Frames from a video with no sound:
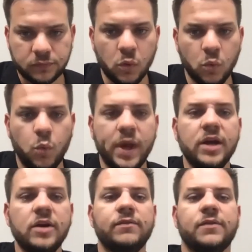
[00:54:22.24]

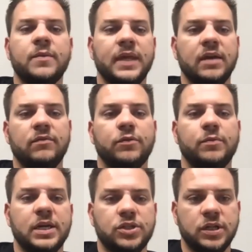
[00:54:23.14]
where from the
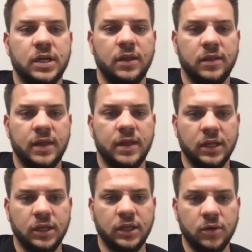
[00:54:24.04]
information that
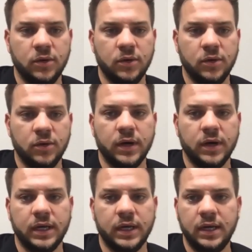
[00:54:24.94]
you are
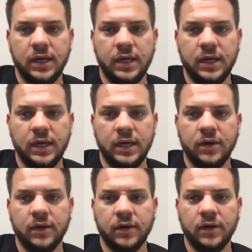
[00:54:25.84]

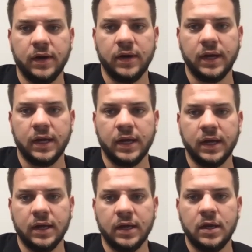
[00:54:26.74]
hearing,
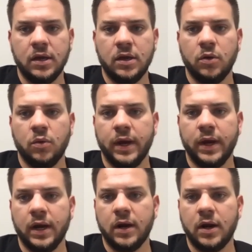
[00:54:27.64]

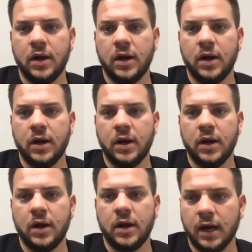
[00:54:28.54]
where are
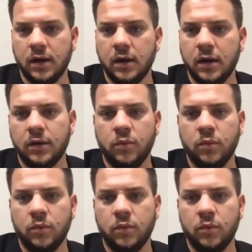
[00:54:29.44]
you